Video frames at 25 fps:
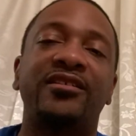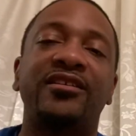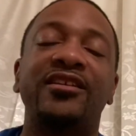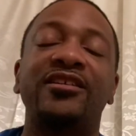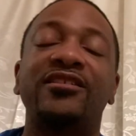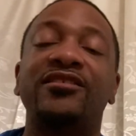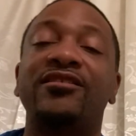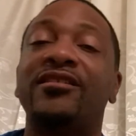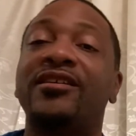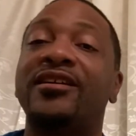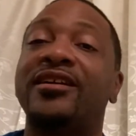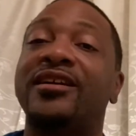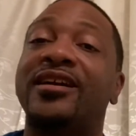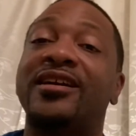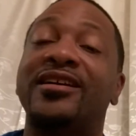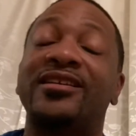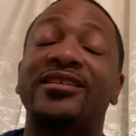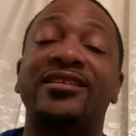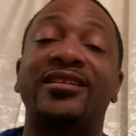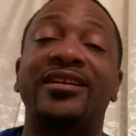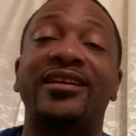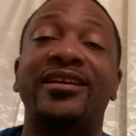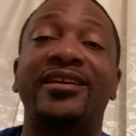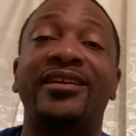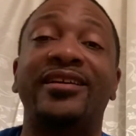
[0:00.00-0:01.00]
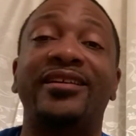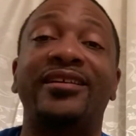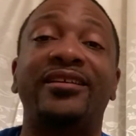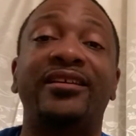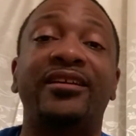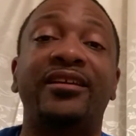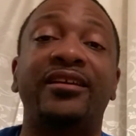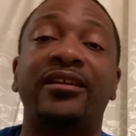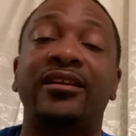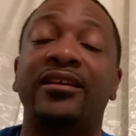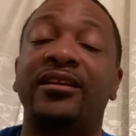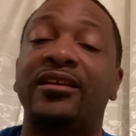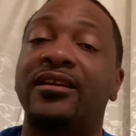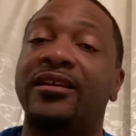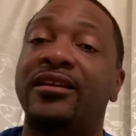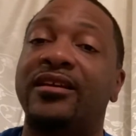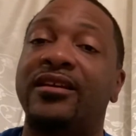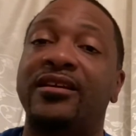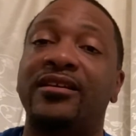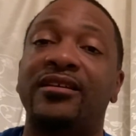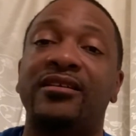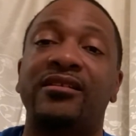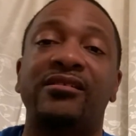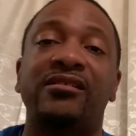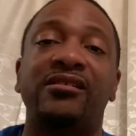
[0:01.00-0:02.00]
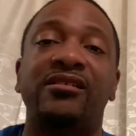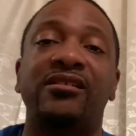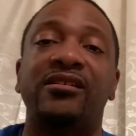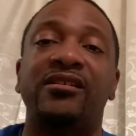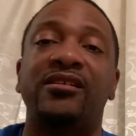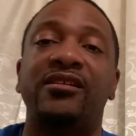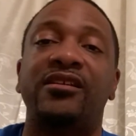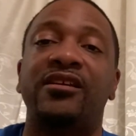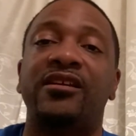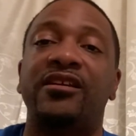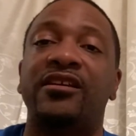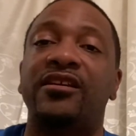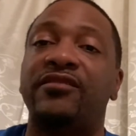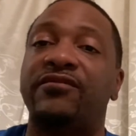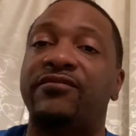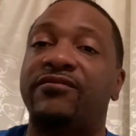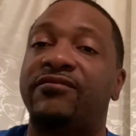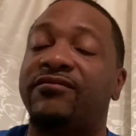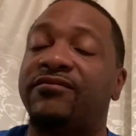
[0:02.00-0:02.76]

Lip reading: like I say, if